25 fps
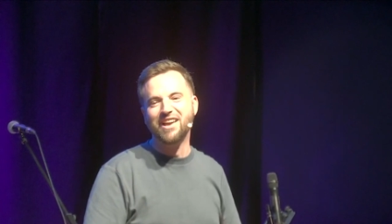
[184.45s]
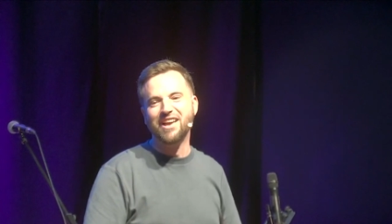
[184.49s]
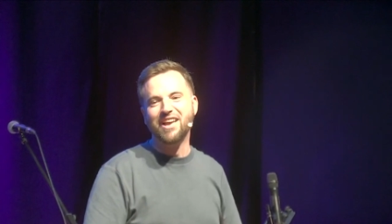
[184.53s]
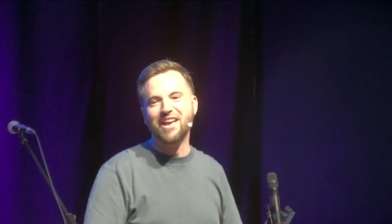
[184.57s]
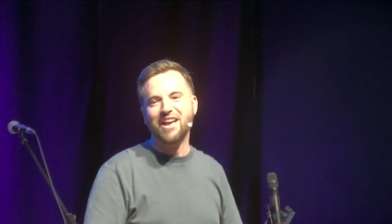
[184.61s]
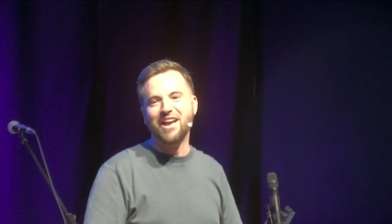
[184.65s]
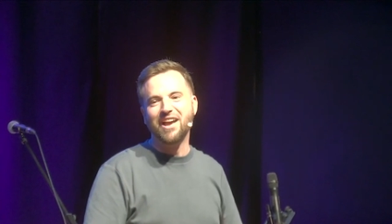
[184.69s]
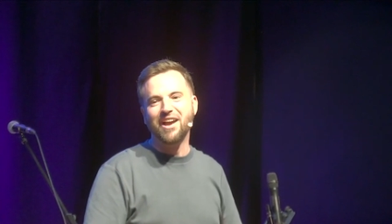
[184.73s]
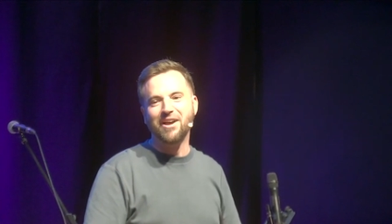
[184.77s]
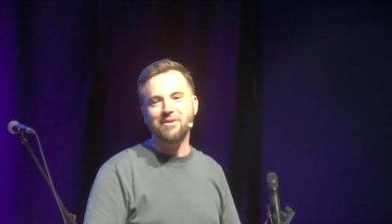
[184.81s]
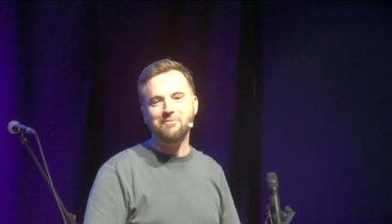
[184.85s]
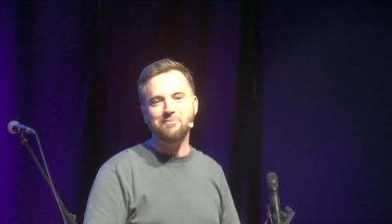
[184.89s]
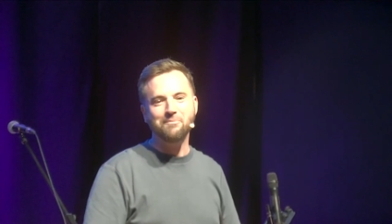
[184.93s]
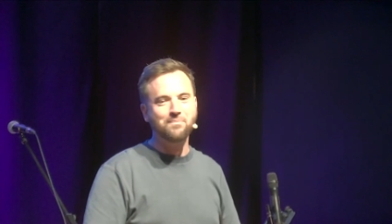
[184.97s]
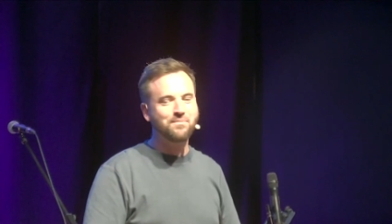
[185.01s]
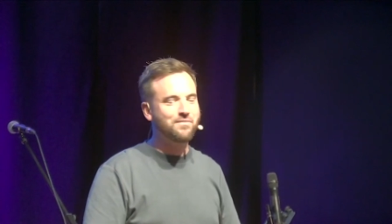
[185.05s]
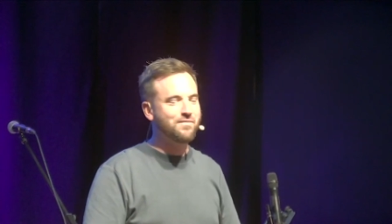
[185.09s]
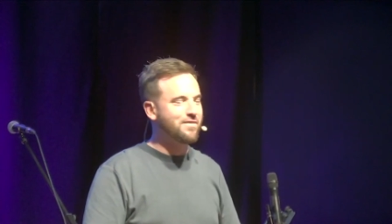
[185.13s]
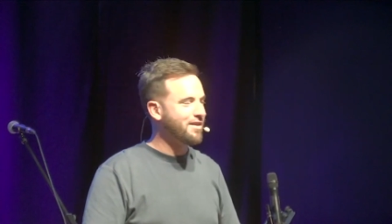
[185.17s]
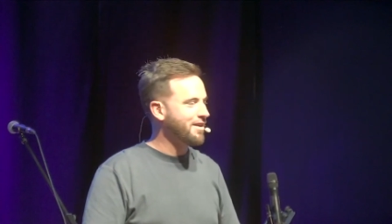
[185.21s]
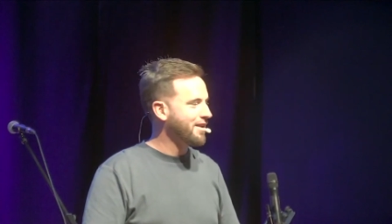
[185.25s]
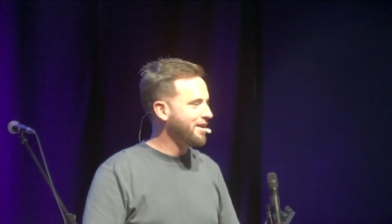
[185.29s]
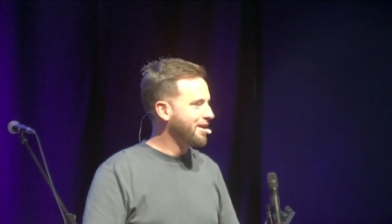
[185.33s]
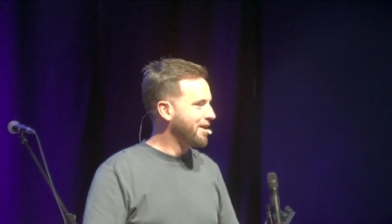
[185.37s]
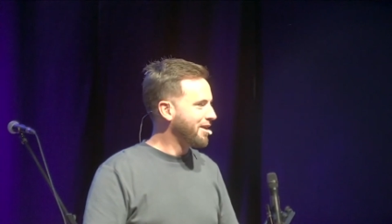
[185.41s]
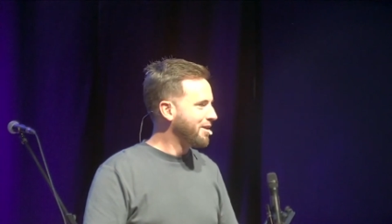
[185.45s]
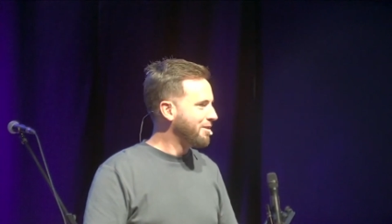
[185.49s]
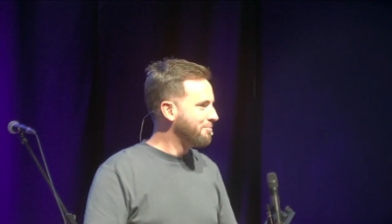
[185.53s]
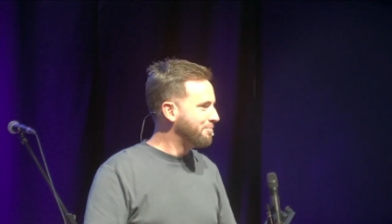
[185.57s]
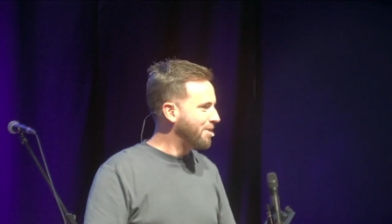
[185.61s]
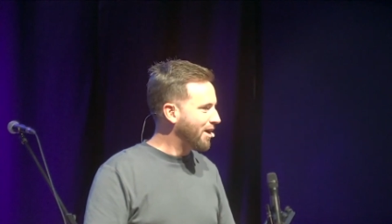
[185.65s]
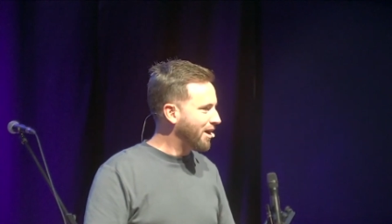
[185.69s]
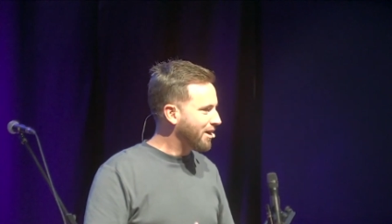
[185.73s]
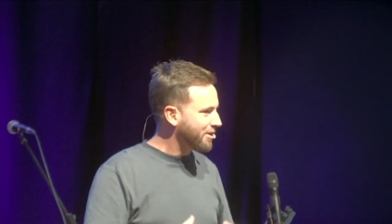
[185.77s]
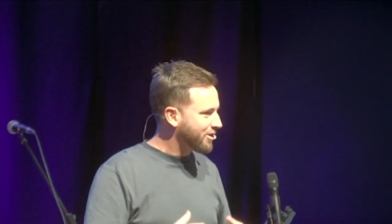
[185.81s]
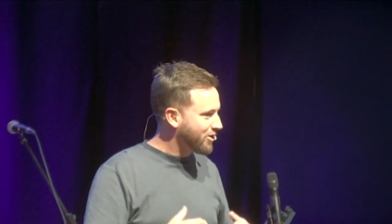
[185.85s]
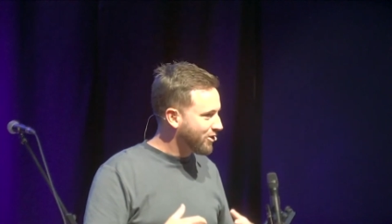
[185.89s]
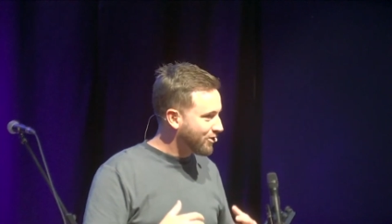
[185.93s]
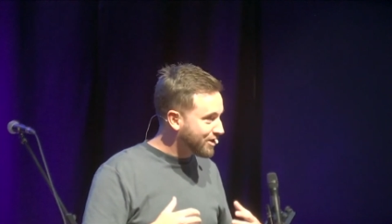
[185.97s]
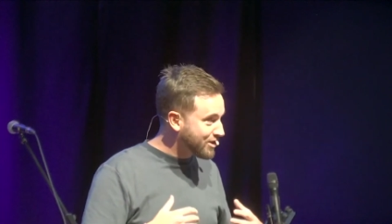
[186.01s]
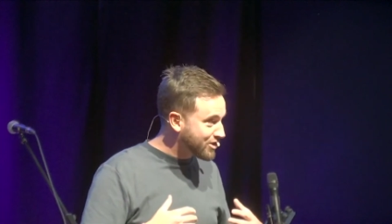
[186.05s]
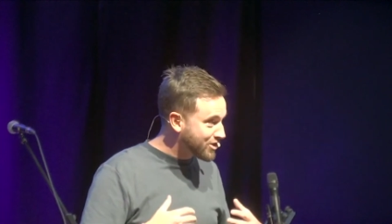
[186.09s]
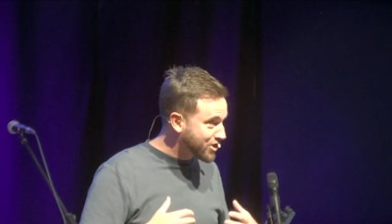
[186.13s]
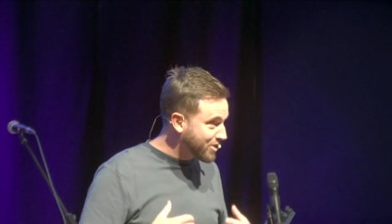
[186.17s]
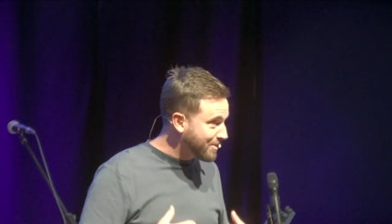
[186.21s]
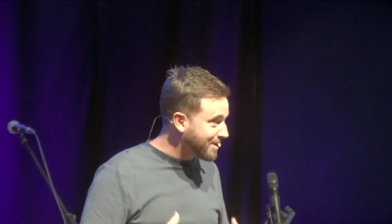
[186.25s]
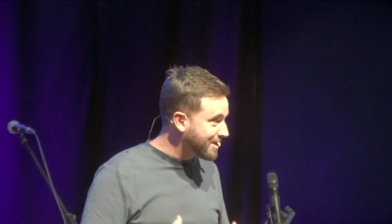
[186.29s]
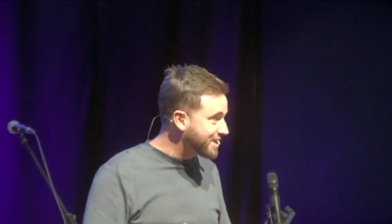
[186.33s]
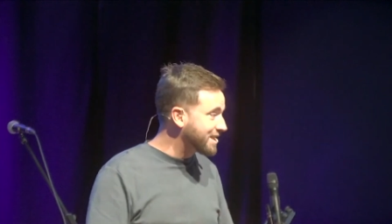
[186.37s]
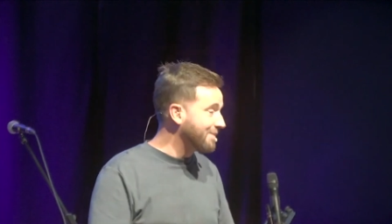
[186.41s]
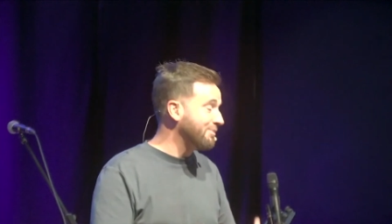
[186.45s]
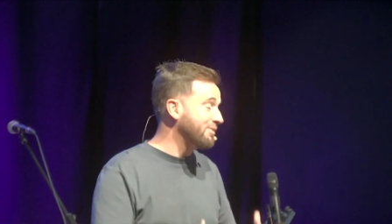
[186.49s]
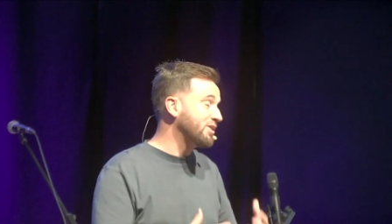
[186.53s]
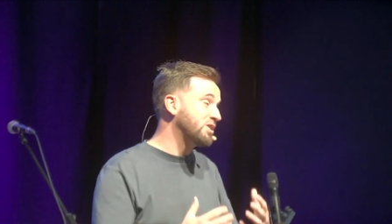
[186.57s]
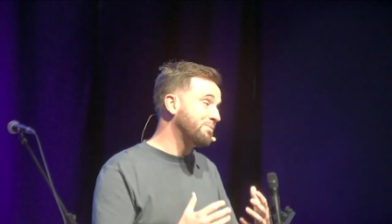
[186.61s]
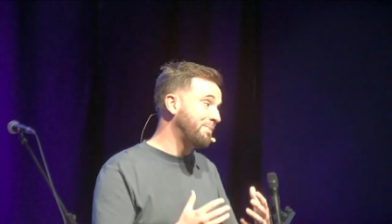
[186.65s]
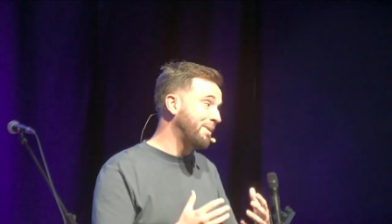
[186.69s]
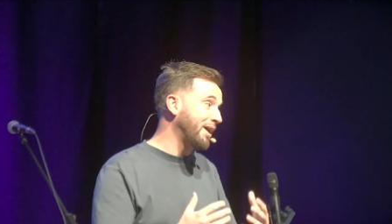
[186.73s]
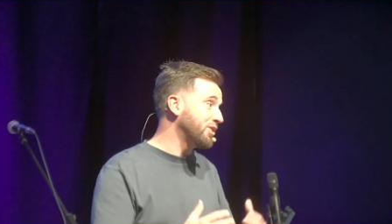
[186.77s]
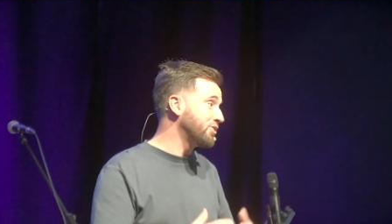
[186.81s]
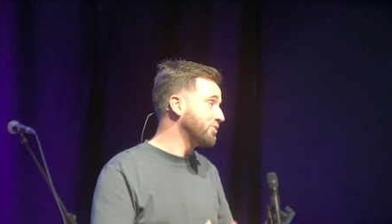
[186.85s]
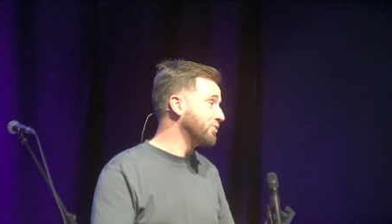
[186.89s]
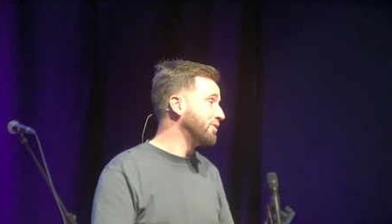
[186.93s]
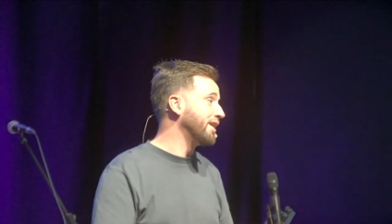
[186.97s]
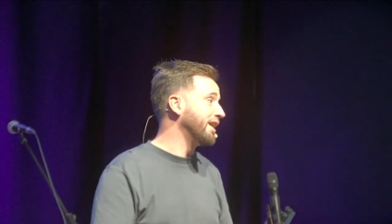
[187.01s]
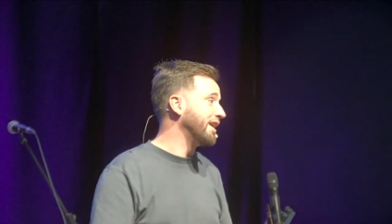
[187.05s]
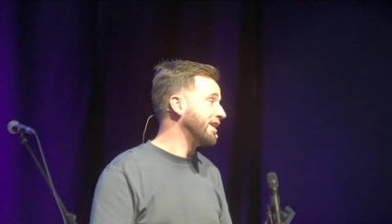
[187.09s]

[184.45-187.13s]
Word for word: Um, but God is doing something special here.